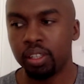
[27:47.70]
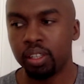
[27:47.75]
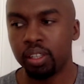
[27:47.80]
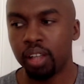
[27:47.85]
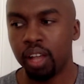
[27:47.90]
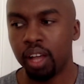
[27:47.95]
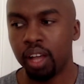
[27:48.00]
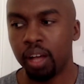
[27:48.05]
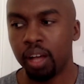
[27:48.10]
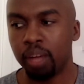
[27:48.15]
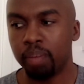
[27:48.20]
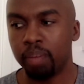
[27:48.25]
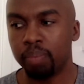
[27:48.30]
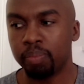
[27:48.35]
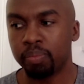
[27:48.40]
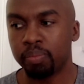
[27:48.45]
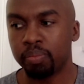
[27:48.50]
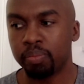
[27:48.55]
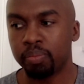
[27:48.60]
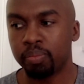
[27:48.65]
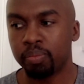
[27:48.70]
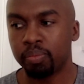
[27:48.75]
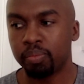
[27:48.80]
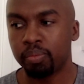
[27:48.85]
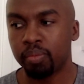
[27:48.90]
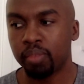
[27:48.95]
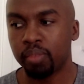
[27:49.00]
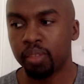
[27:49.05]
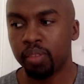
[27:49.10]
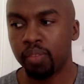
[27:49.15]
um,
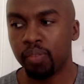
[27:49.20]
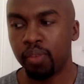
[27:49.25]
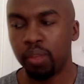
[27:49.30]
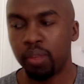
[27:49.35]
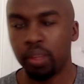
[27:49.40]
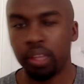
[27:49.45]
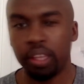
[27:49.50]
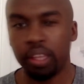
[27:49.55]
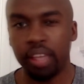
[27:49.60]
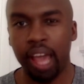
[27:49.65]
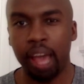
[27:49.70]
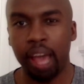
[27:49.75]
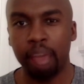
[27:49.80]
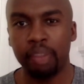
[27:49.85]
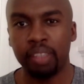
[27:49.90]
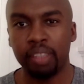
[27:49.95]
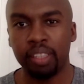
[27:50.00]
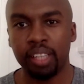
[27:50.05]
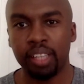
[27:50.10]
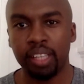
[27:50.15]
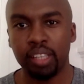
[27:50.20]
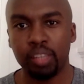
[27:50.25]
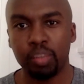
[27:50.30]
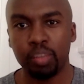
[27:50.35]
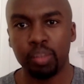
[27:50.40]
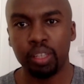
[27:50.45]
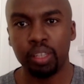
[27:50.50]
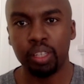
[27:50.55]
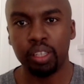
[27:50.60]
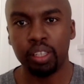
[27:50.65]
fill the gaps unless
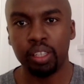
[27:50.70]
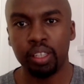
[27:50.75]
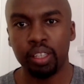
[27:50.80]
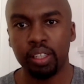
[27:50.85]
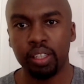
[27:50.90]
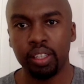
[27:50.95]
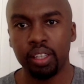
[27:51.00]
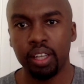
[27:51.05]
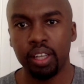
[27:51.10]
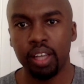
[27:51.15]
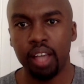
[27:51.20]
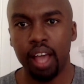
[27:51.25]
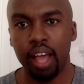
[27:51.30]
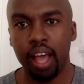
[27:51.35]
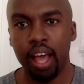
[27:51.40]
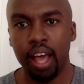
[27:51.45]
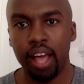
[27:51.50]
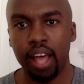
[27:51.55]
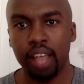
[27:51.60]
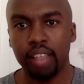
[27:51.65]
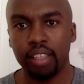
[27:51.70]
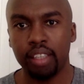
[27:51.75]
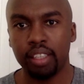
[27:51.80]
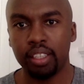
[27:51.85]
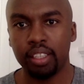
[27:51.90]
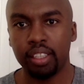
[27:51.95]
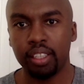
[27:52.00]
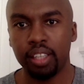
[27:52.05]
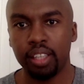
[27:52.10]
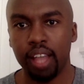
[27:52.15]
we ask
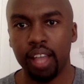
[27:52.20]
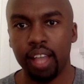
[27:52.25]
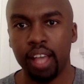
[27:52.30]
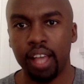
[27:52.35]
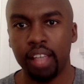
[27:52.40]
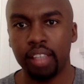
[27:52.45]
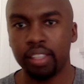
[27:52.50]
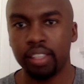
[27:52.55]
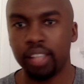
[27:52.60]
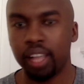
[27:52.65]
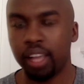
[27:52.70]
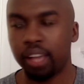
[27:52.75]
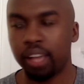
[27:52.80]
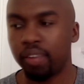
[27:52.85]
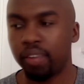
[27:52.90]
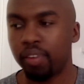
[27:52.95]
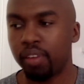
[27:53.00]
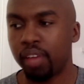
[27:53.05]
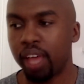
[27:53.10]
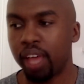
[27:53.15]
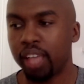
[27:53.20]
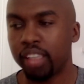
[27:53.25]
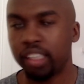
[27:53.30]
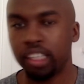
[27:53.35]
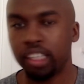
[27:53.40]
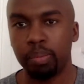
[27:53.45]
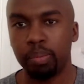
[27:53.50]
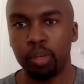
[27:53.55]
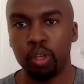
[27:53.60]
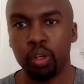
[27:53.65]
as like as a
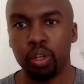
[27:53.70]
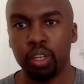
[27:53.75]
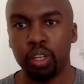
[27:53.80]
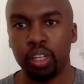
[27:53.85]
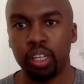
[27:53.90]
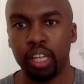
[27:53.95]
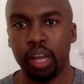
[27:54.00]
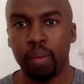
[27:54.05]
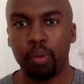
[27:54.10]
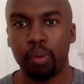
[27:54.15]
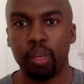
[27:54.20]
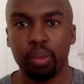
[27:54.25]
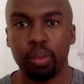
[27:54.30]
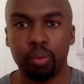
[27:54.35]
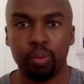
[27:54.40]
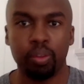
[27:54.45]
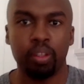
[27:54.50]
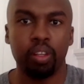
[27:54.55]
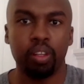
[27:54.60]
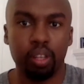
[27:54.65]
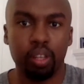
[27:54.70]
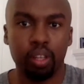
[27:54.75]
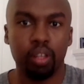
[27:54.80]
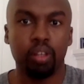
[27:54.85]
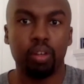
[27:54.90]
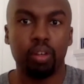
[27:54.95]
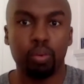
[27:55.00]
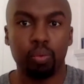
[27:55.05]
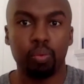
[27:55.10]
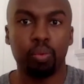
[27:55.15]
community that we
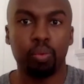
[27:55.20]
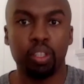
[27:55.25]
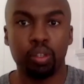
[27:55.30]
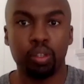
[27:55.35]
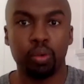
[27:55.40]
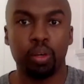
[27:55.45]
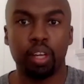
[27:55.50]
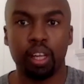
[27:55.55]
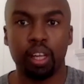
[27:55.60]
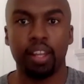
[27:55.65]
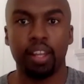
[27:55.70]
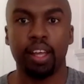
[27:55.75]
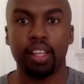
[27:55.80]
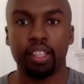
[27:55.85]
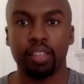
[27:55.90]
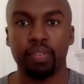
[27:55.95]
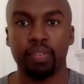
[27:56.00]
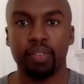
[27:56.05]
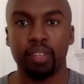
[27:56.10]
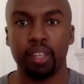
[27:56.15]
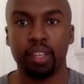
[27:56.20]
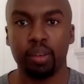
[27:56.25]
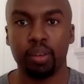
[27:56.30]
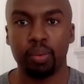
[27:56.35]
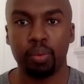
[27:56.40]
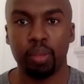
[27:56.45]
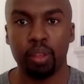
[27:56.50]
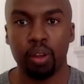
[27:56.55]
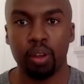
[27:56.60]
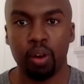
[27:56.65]
we do it collectively
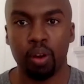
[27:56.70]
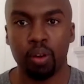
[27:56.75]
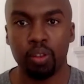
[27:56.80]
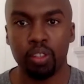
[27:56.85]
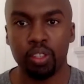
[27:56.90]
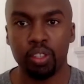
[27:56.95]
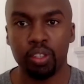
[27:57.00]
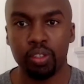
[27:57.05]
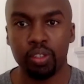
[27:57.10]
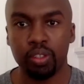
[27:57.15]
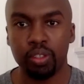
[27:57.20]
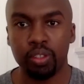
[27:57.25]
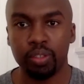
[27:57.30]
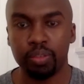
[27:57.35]
with our own children.